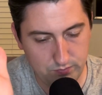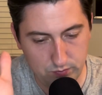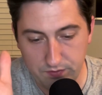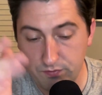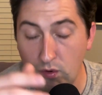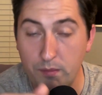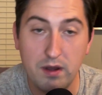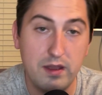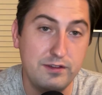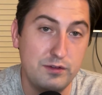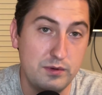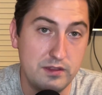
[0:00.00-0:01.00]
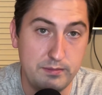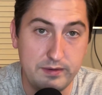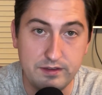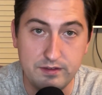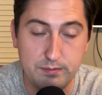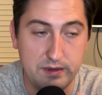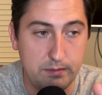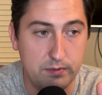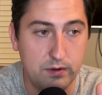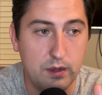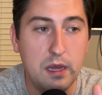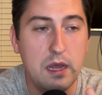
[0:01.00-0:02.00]
We formalize it with a piece of
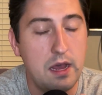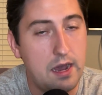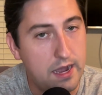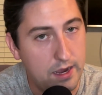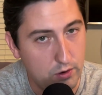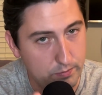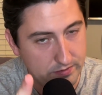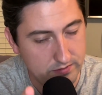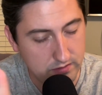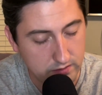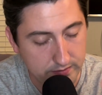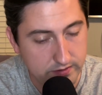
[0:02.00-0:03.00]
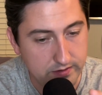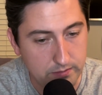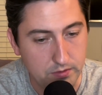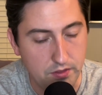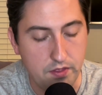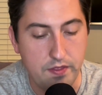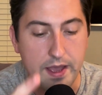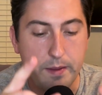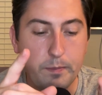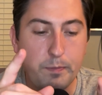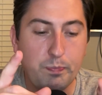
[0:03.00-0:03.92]
paper. I hope it's a little bit deeper than that.